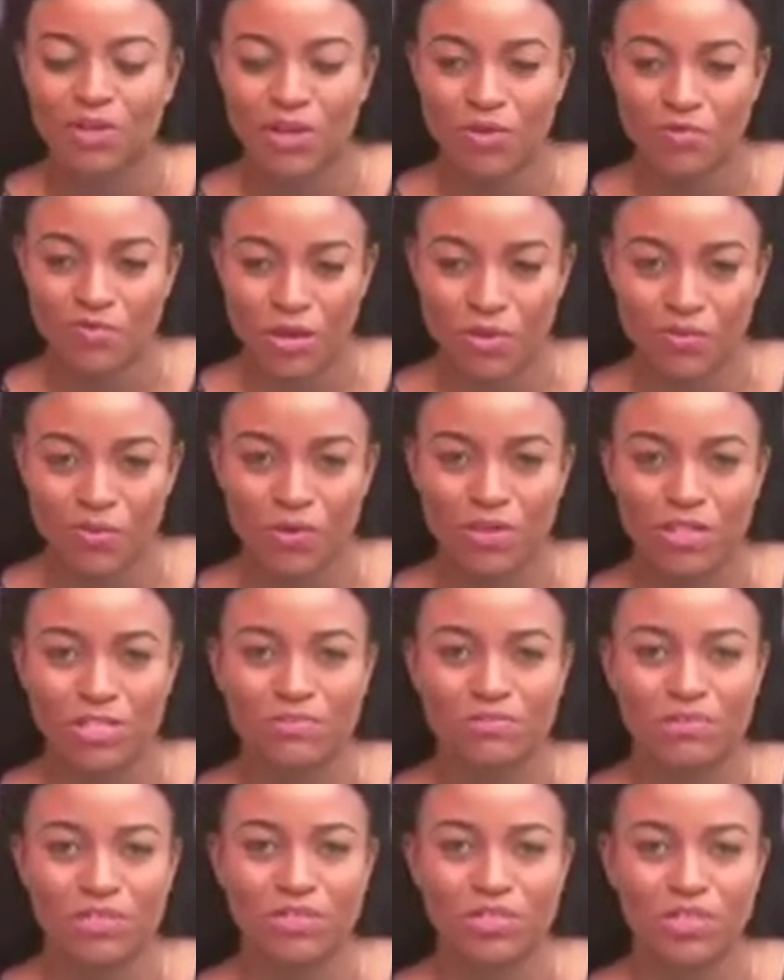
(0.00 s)
we would
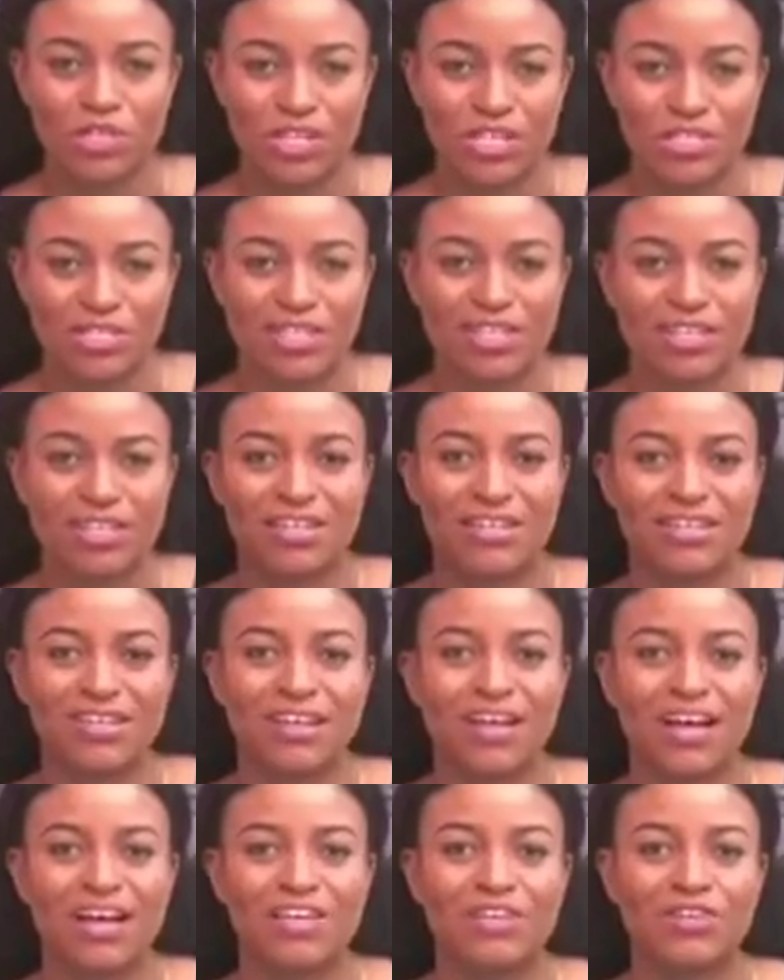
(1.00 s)
be treating,
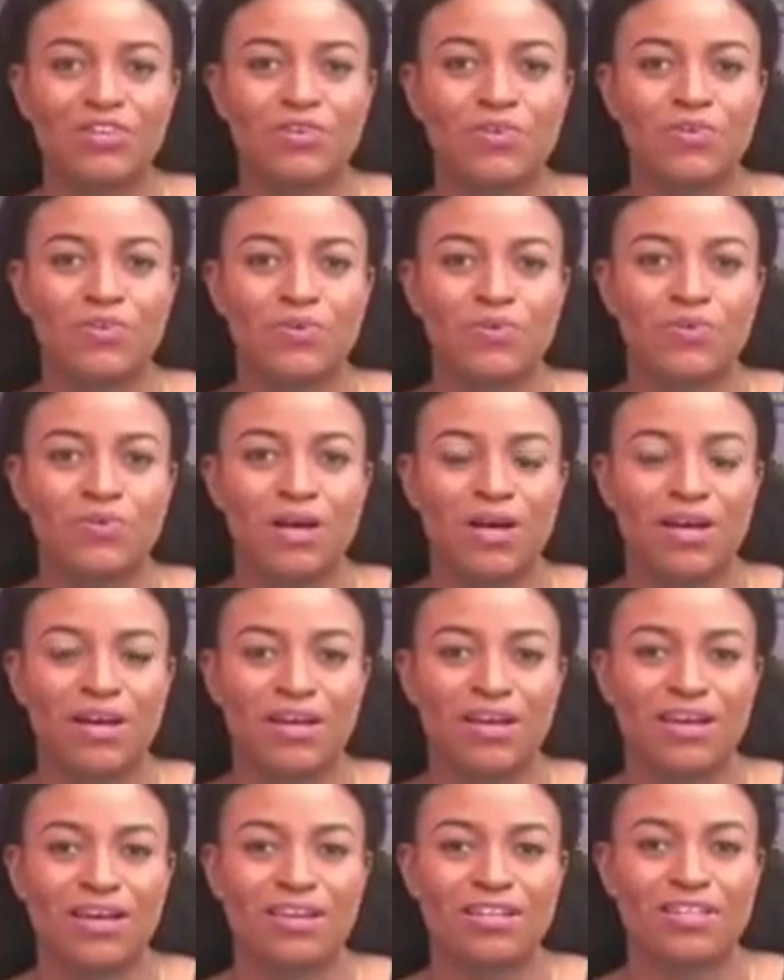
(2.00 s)

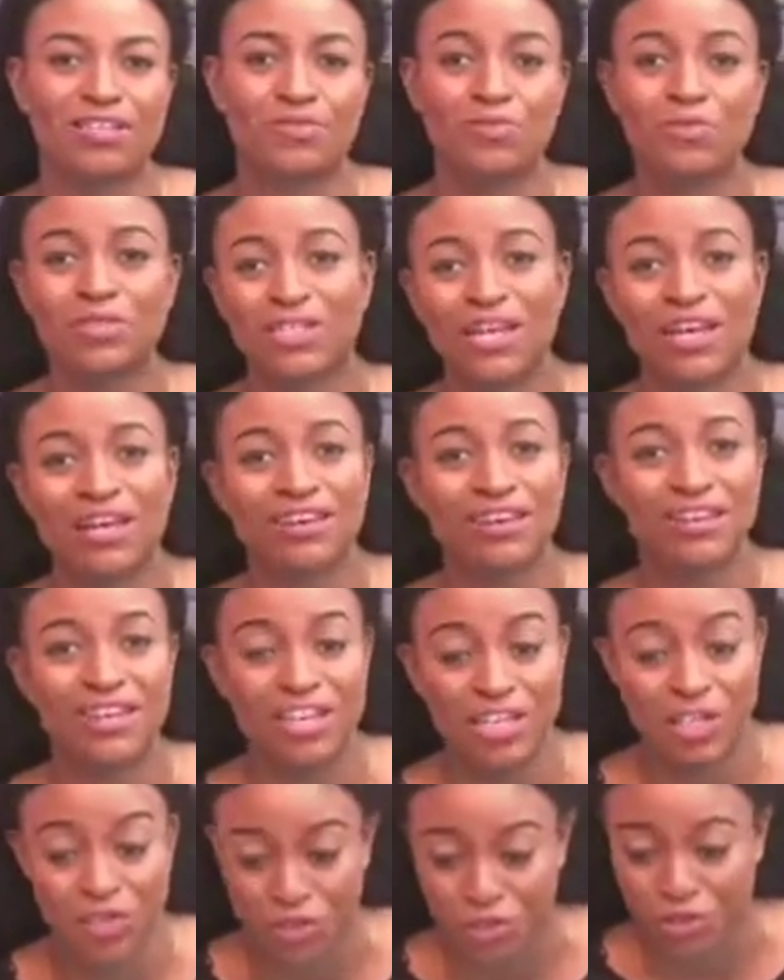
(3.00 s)
a social
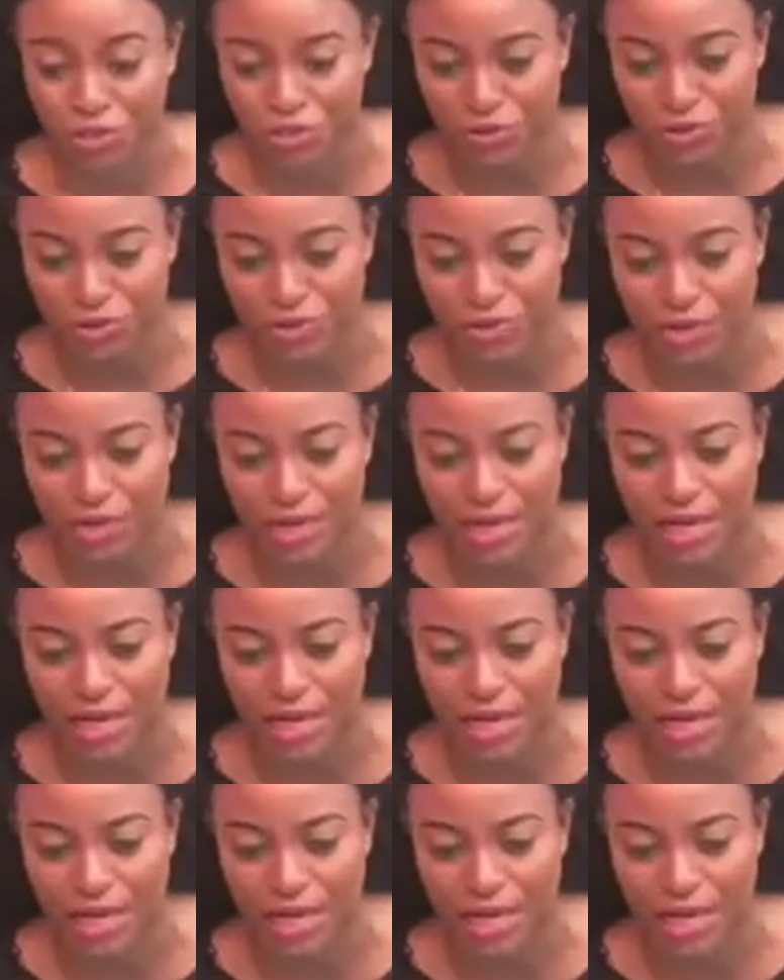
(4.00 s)
issue.